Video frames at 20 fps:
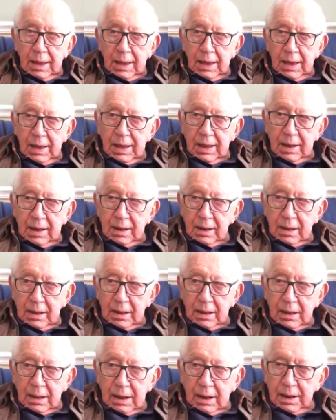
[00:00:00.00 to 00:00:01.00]
And
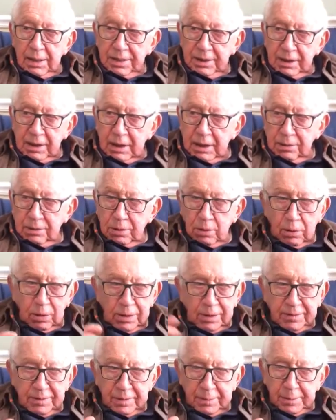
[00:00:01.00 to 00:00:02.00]
I think I
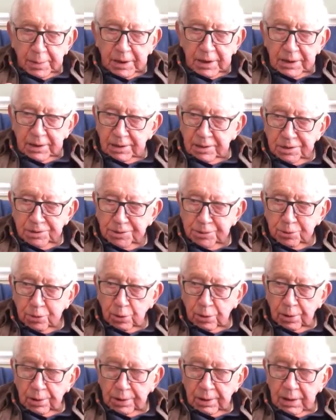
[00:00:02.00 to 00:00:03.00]
told everybody this
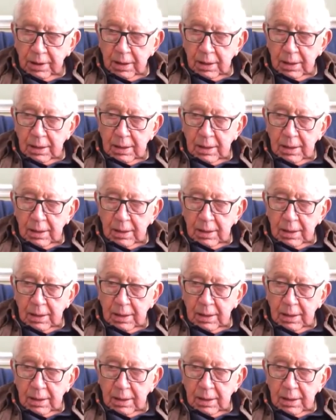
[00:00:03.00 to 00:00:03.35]
story.